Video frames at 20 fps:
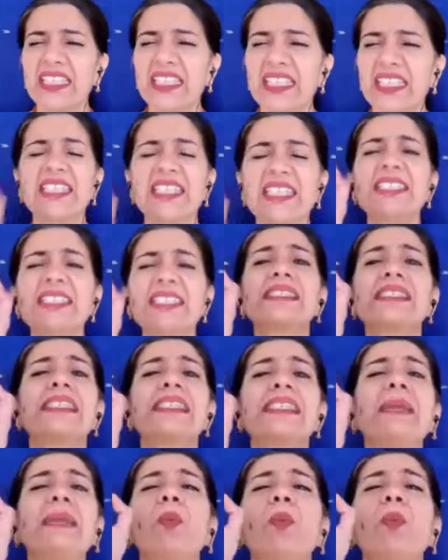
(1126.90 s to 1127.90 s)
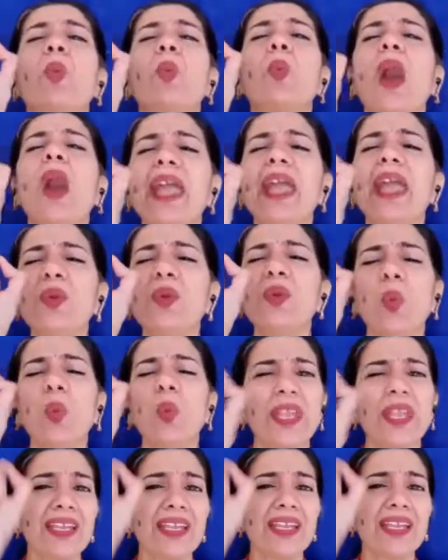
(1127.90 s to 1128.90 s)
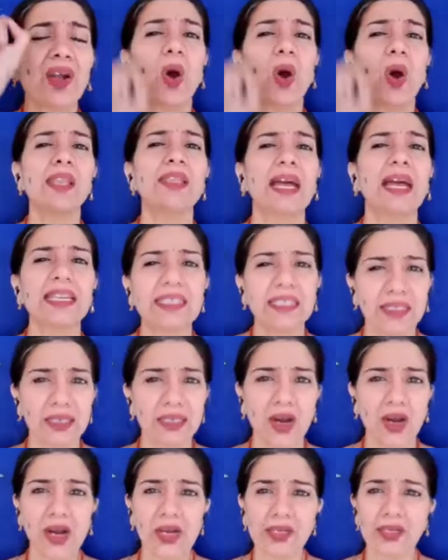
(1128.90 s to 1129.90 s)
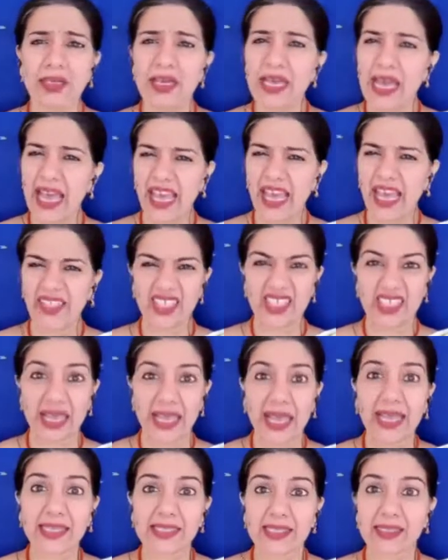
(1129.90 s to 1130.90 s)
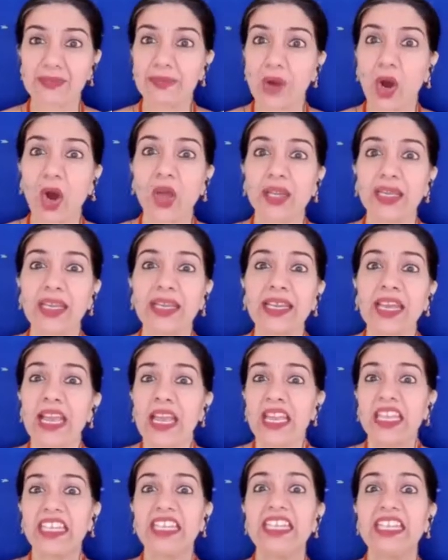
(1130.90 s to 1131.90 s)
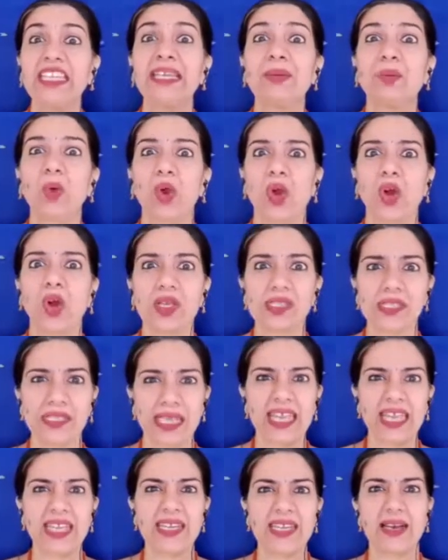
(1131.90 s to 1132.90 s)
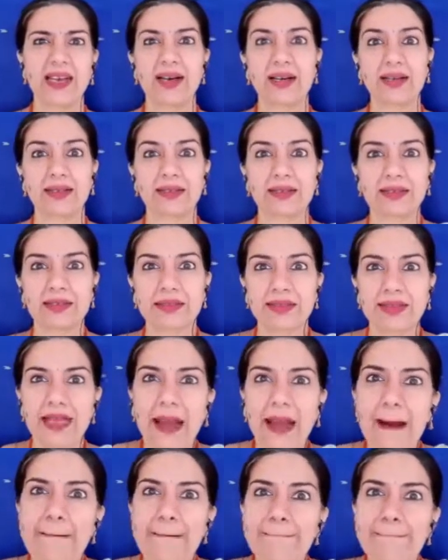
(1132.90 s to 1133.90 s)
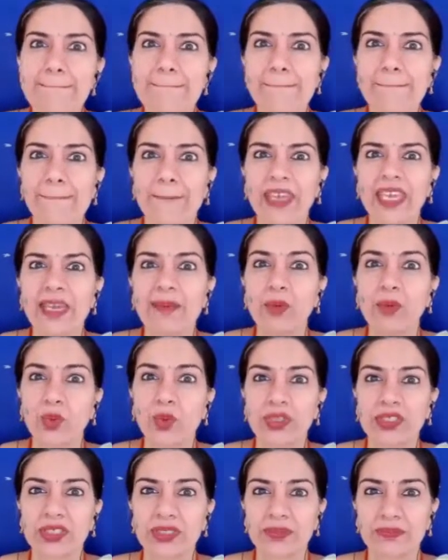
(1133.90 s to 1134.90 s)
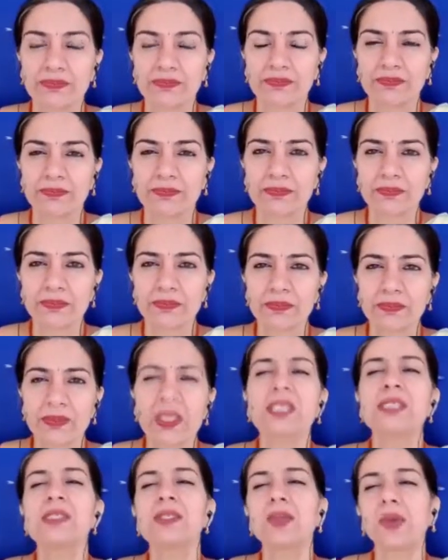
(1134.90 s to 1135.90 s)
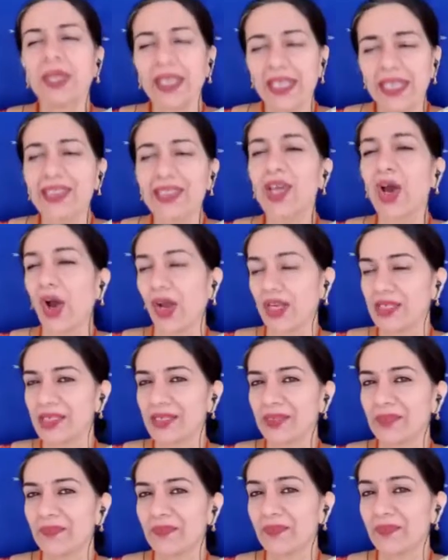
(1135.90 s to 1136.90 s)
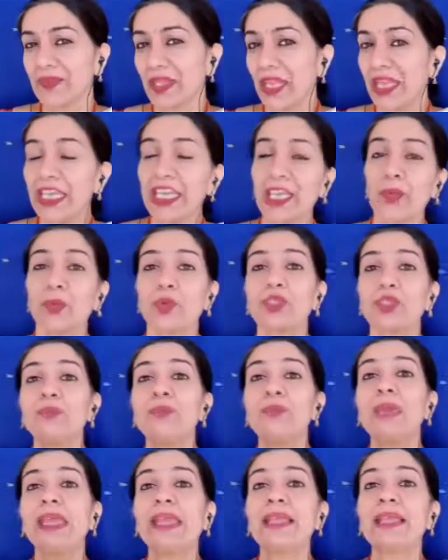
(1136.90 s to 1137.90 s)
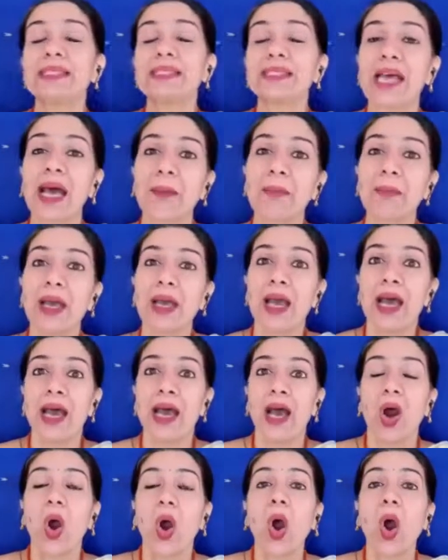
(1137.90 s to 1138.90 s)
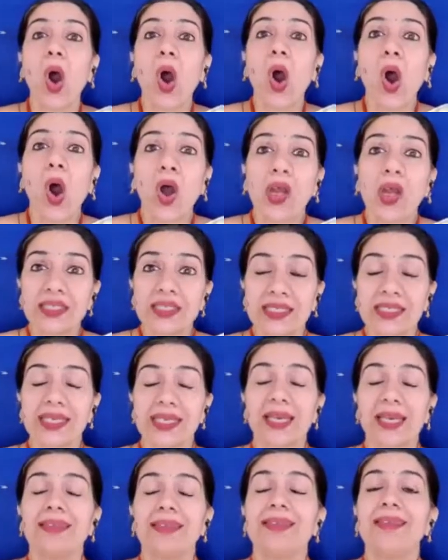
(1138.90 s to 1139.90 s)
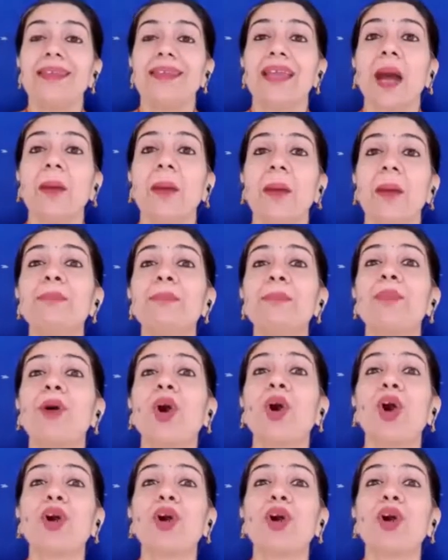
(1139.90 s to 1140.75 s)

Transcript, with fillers: He didn't sleep one wink all night long. And the next morning, he was in a grumpy mood. So he thought he would make some hot, yummy